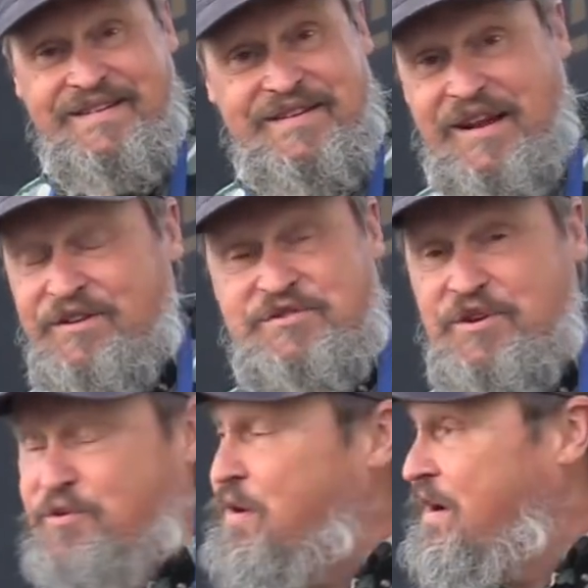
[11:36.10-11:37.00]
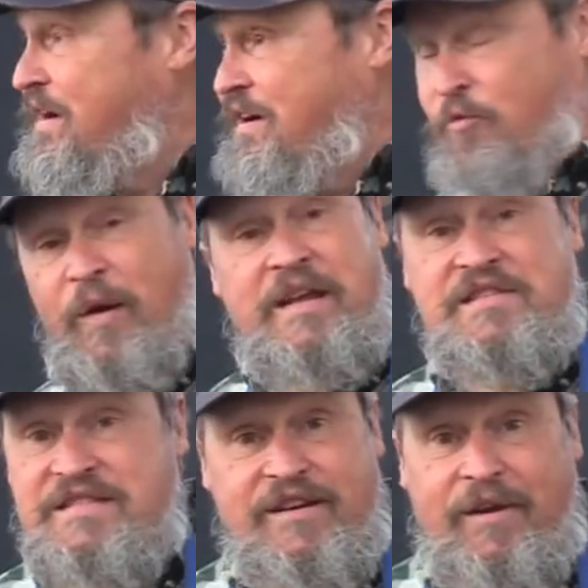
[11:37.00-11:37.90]
you know, so we
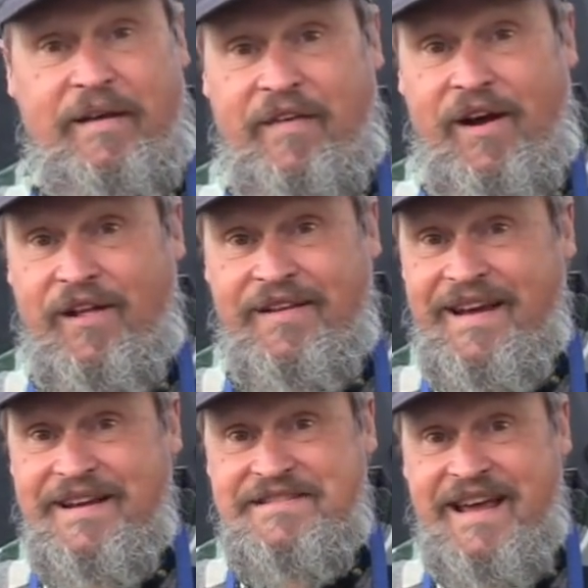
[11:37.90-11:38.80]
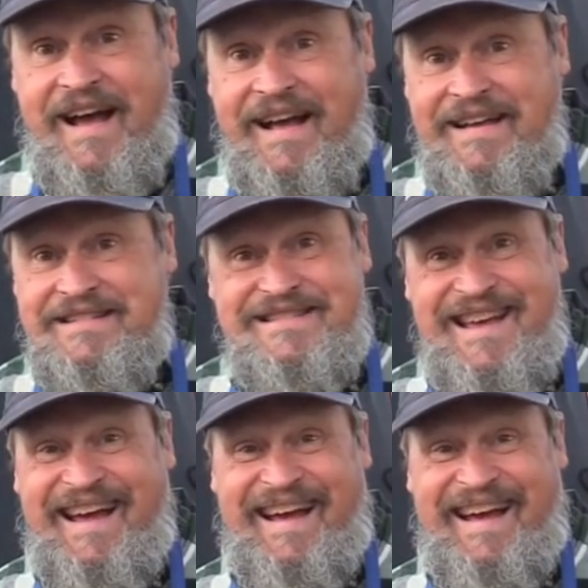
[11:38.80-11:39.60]
can still have the holidays, guys.